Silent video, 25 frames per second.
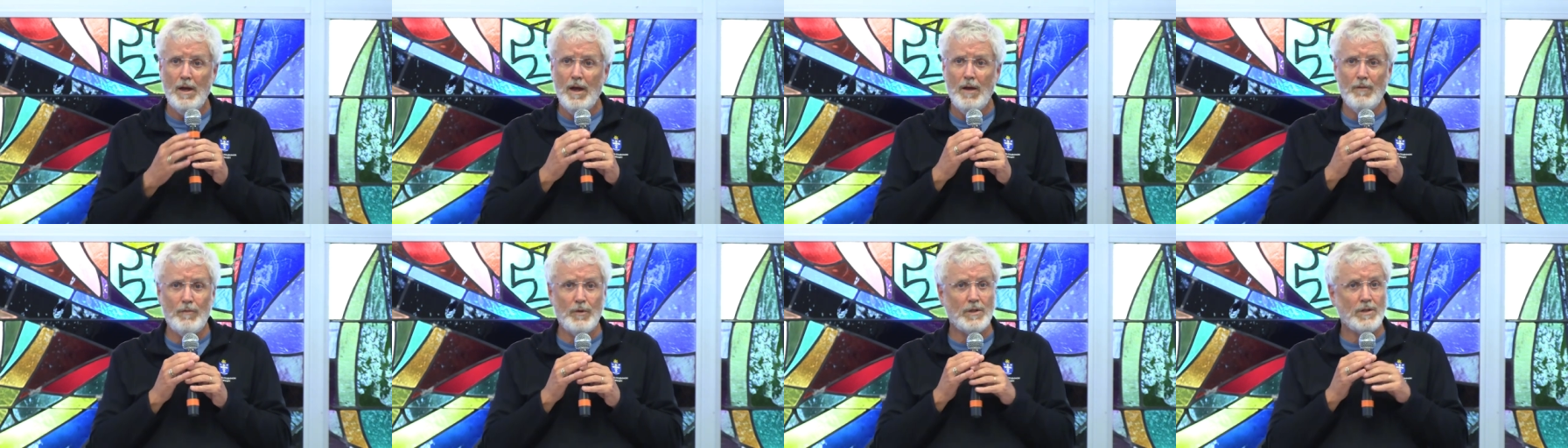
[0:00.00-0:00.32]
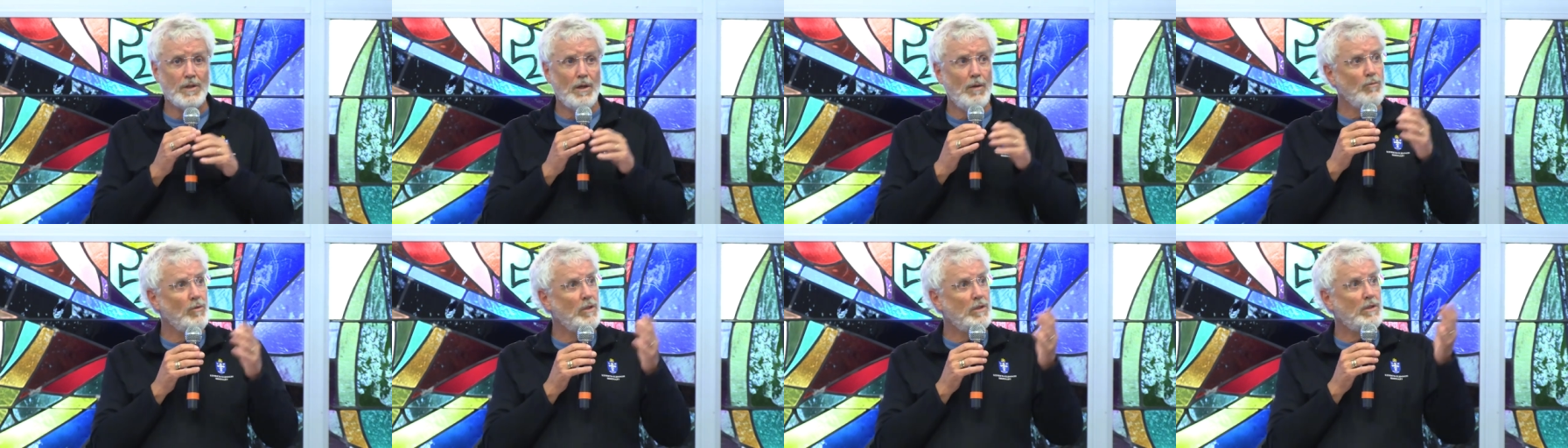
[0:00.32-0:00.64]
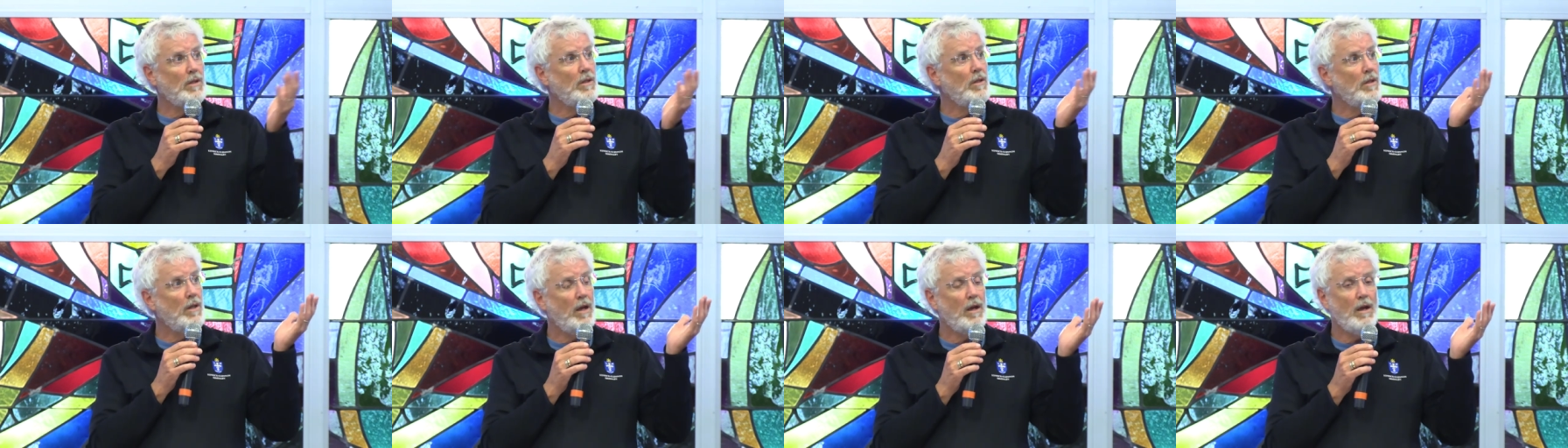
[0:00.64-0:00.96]
and for some
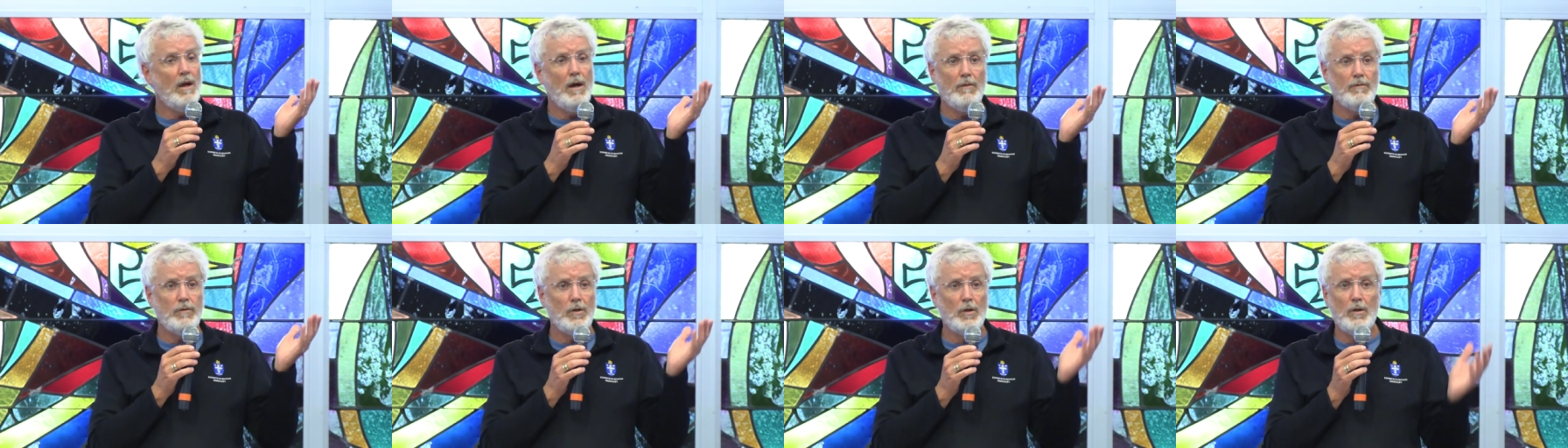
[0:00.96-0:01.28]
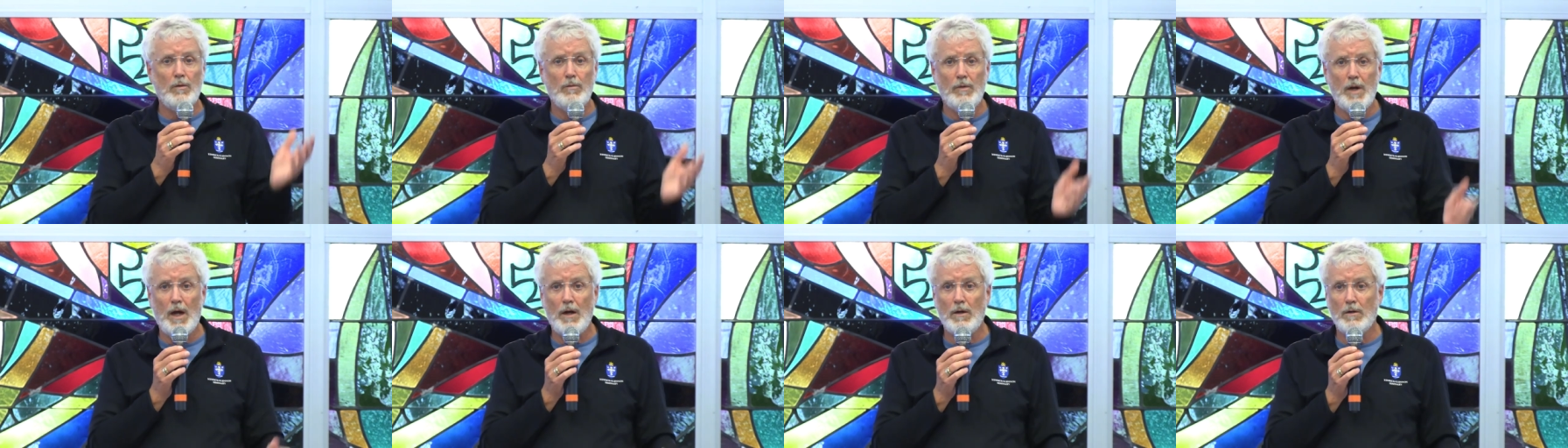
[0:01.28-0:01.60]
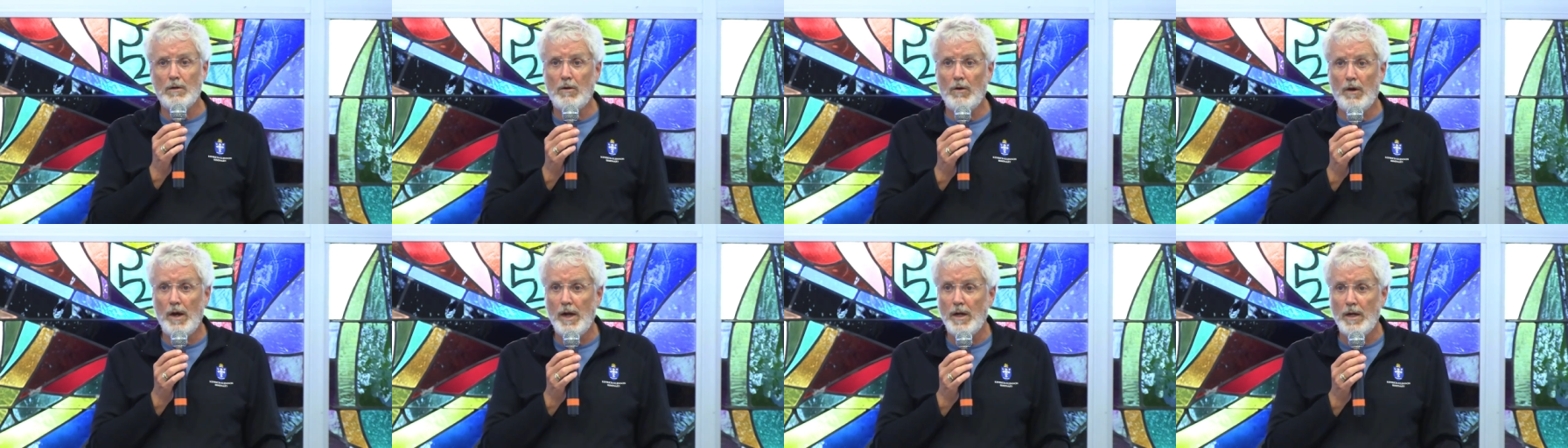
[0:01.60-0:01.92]
reason they hover
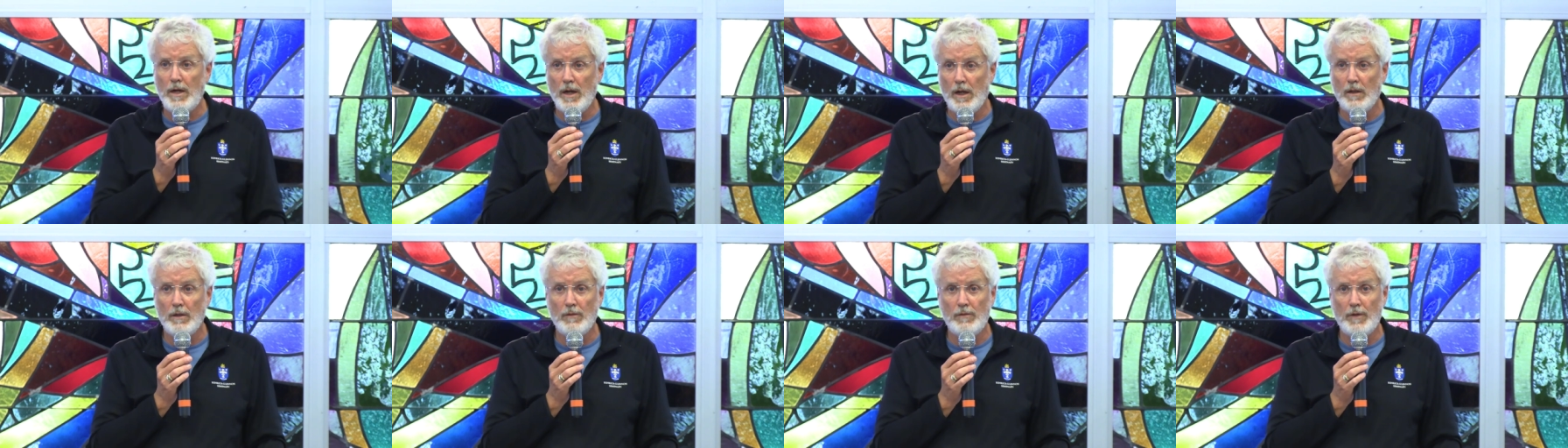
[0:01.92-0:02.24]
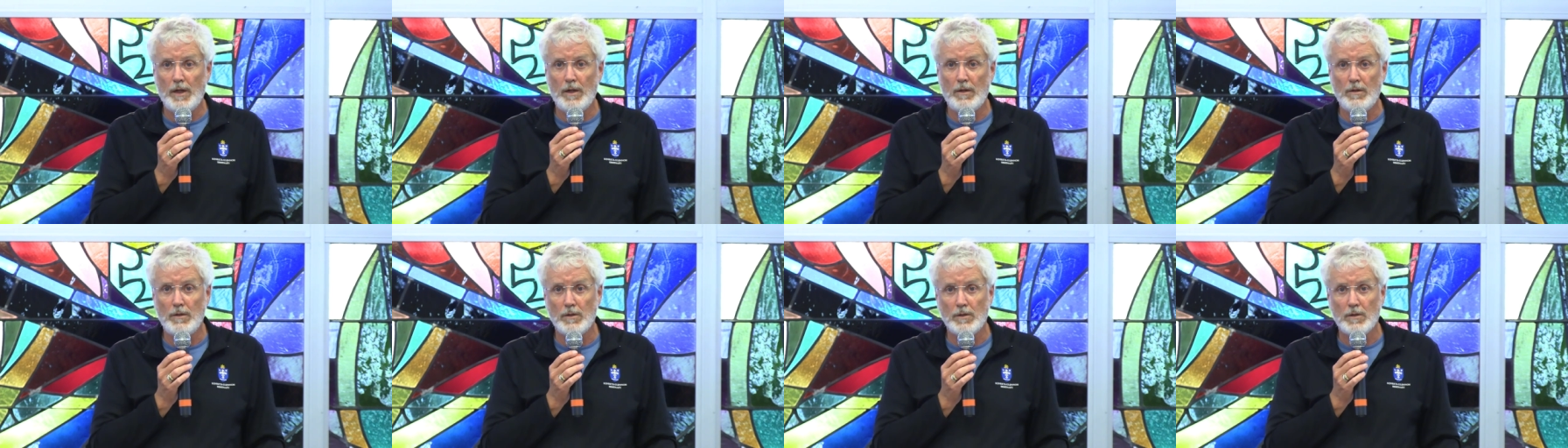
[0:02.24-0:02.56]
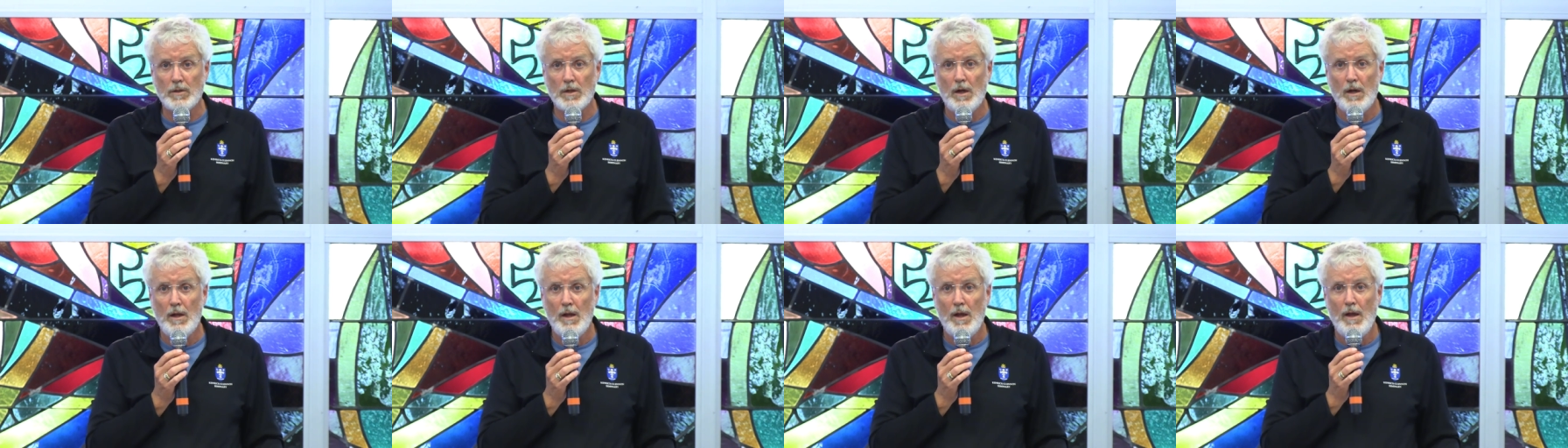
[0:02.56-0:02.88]
around grain
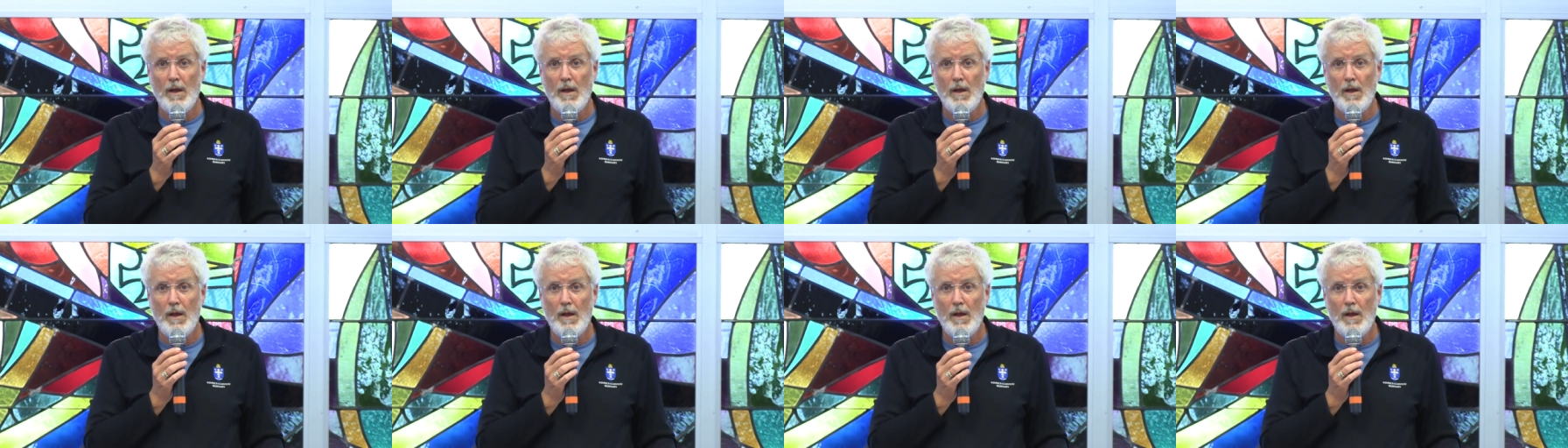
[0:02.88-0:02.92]
elevators.